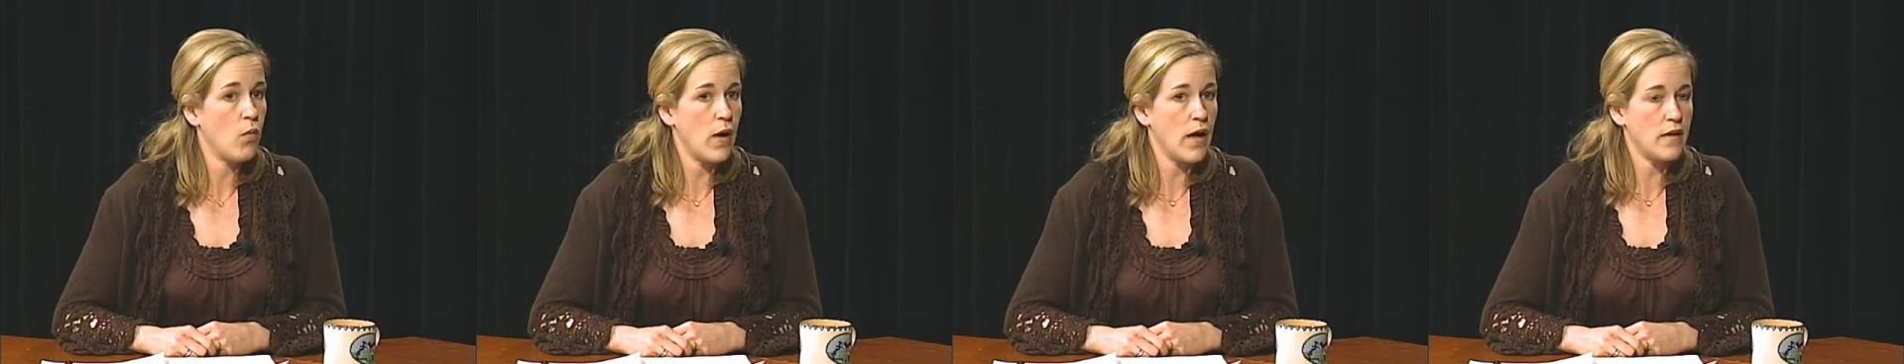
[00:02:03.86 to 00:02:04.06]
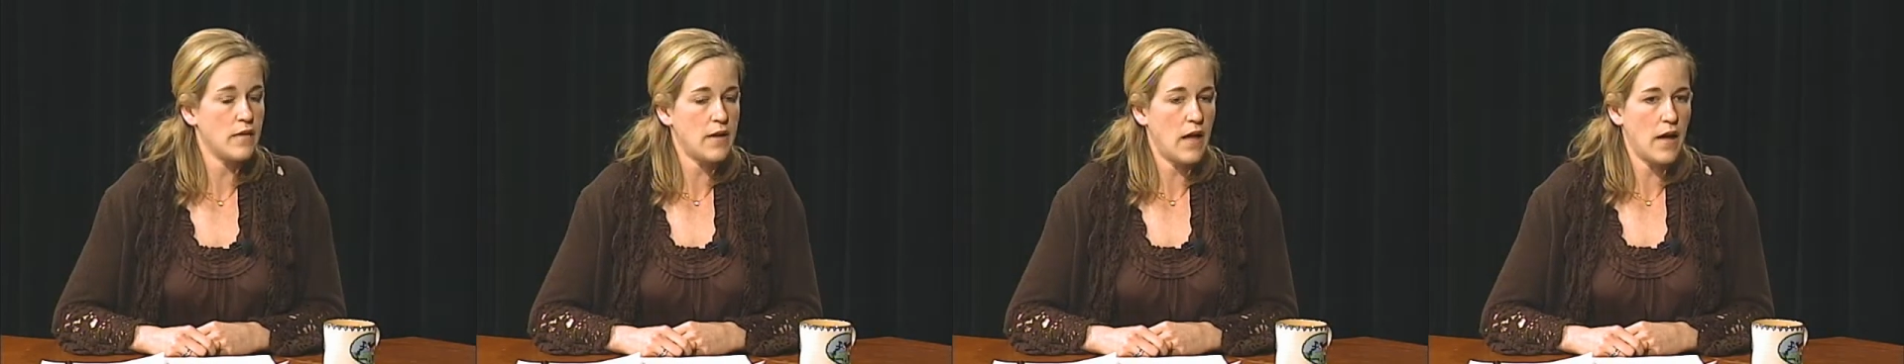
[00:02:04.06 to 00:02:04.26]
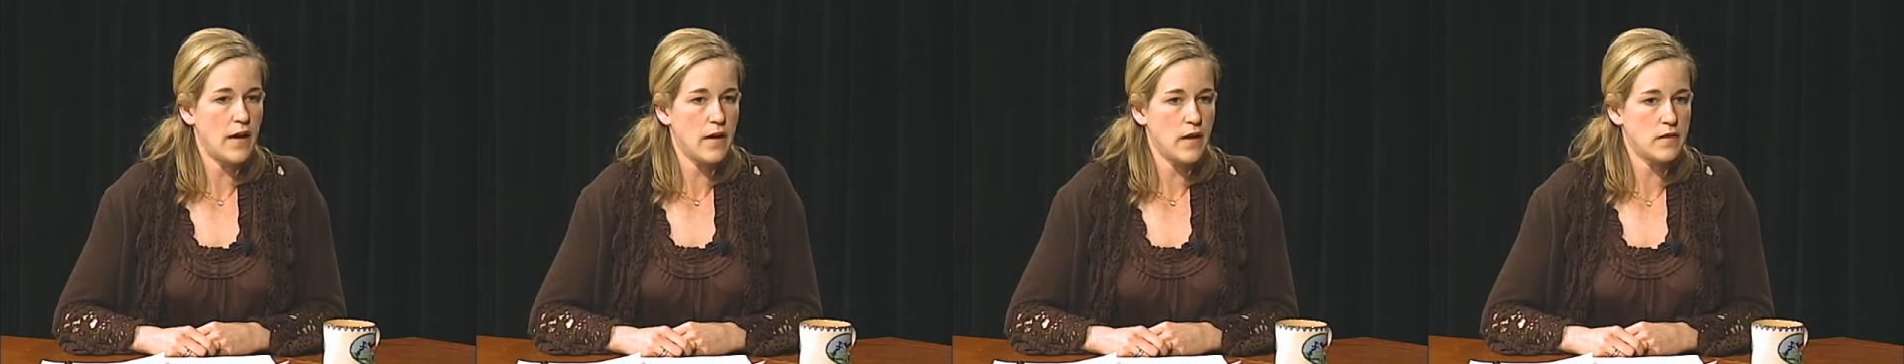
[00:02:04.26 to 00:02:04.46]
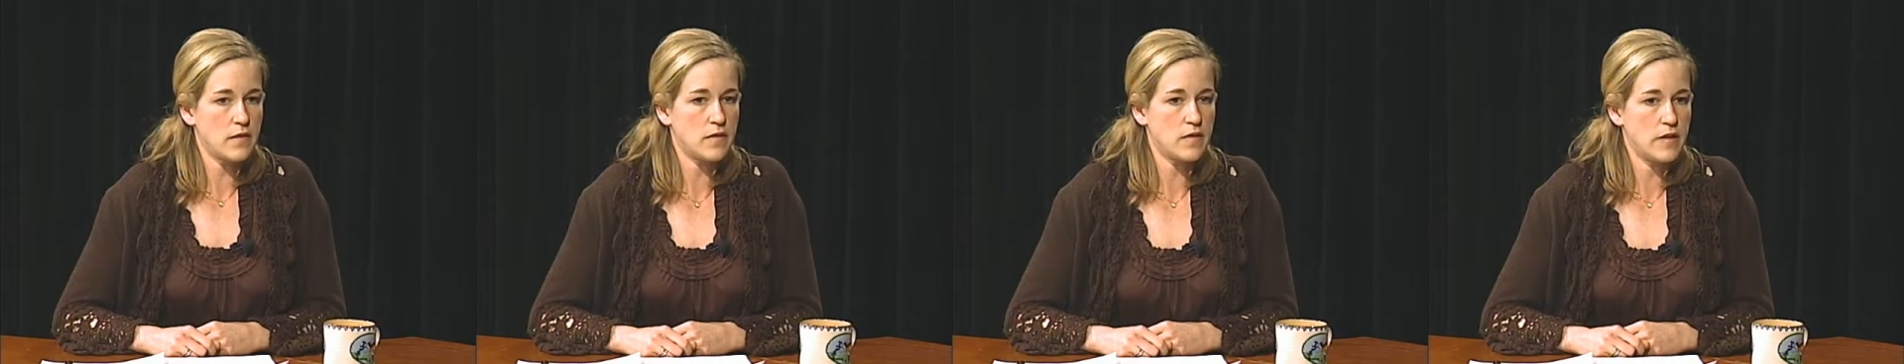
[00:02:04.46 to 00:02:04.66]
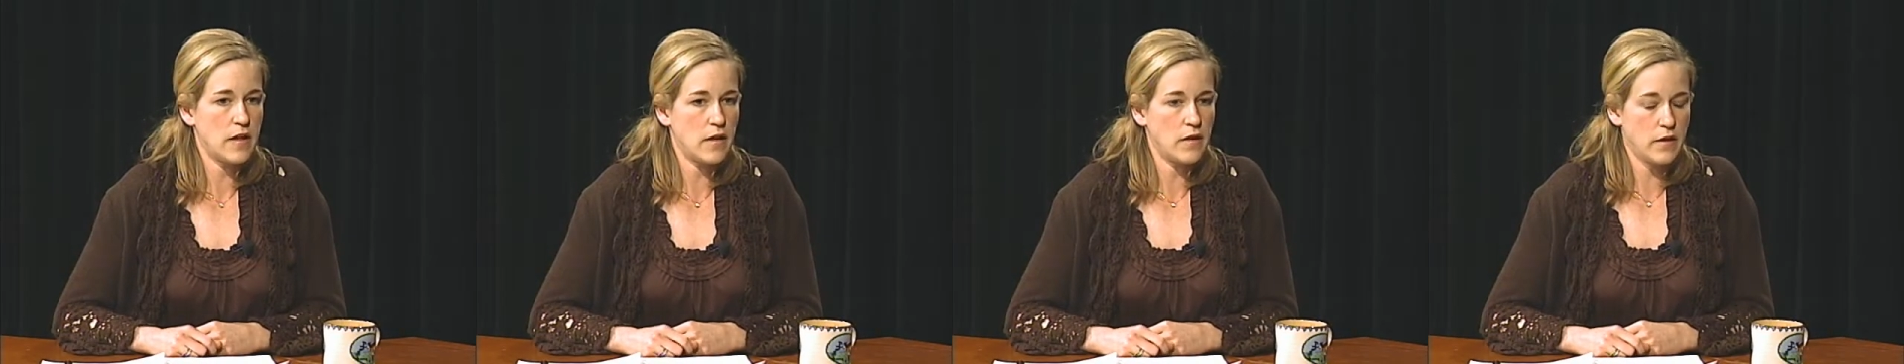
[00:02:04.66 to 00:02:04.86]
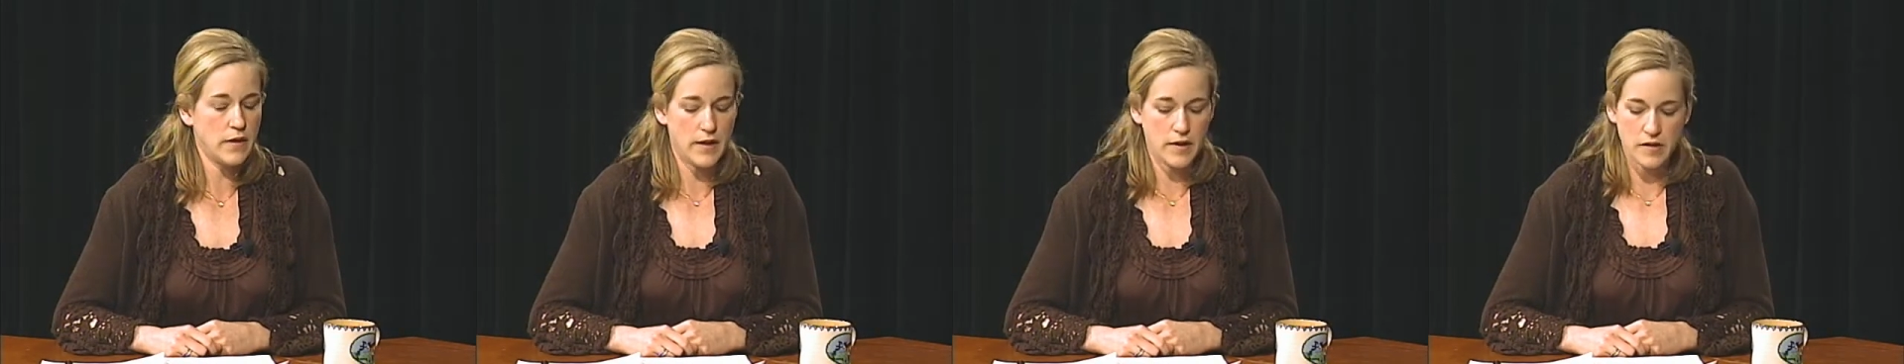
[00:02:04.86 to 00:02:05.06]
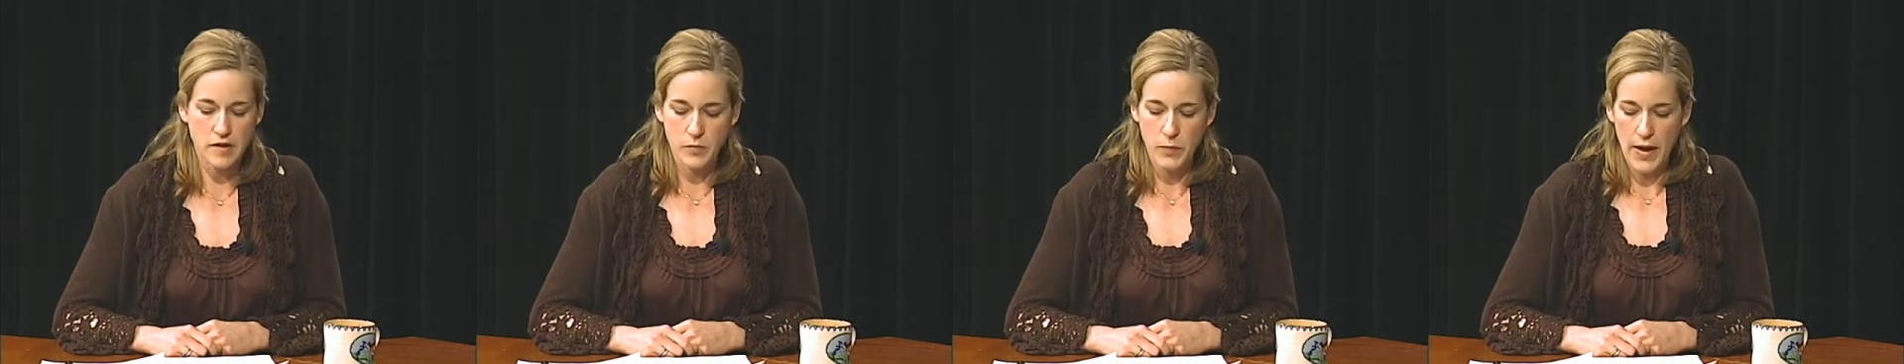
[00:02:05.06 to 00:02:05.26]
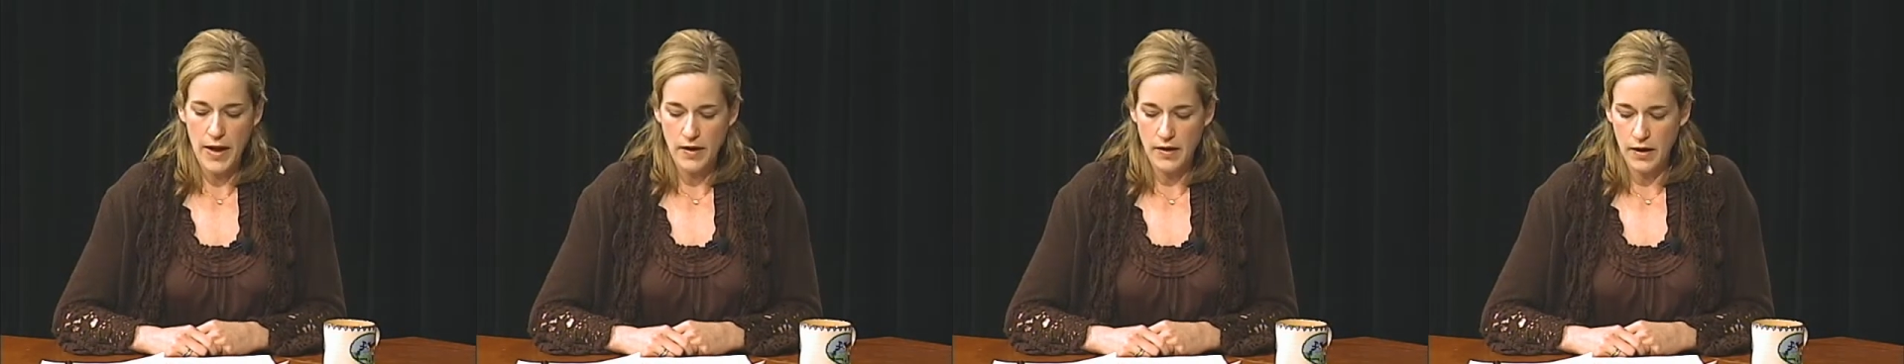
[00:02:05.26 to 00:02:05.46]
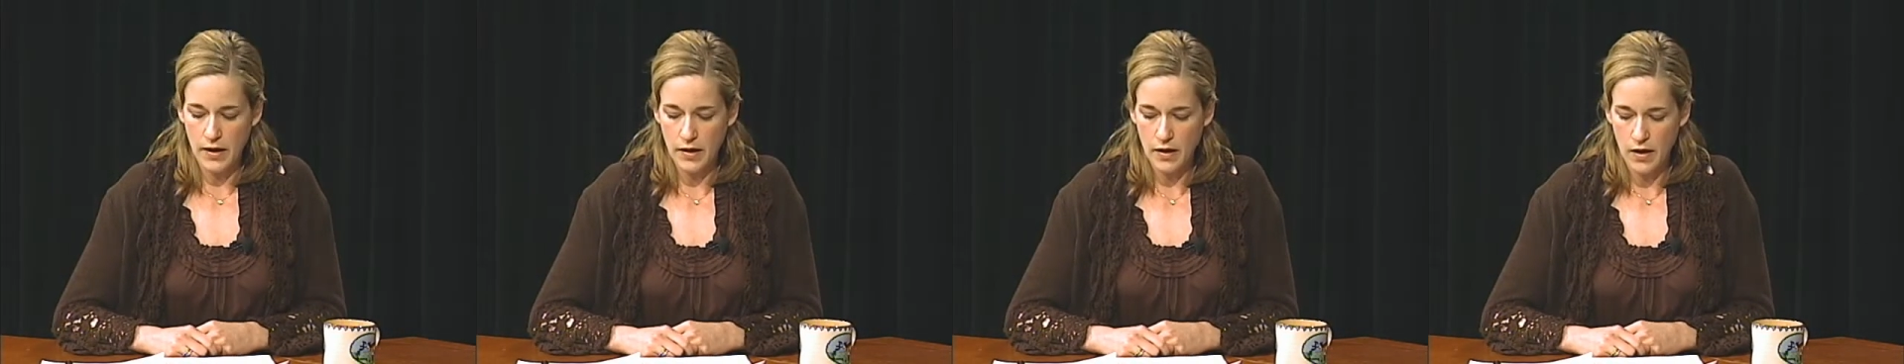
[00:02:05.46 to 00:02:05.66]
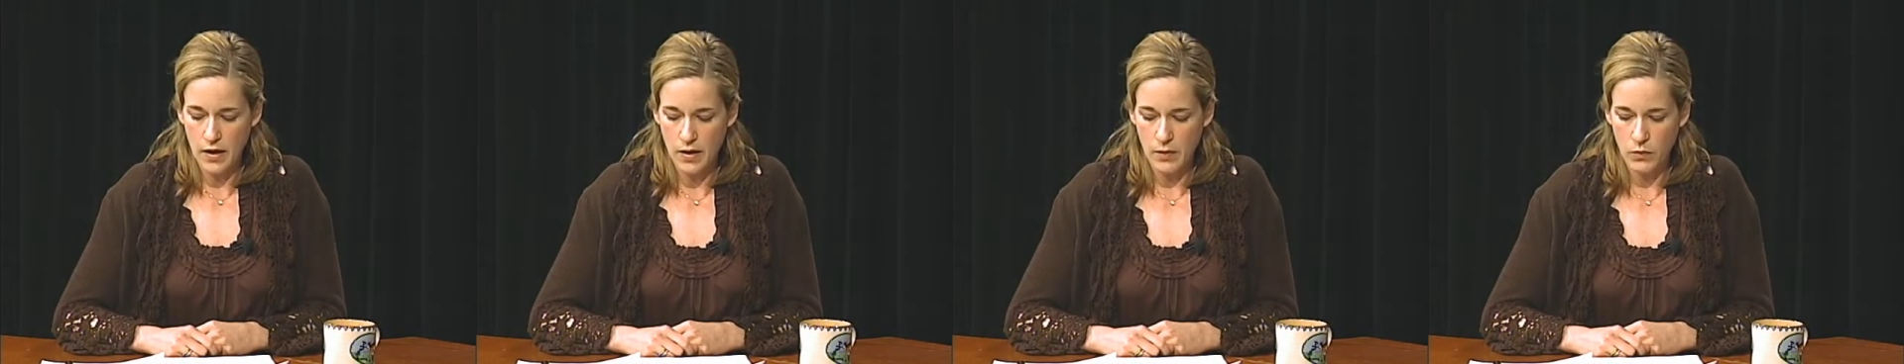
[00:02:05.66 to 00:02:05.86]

Well, not necessarily expanding.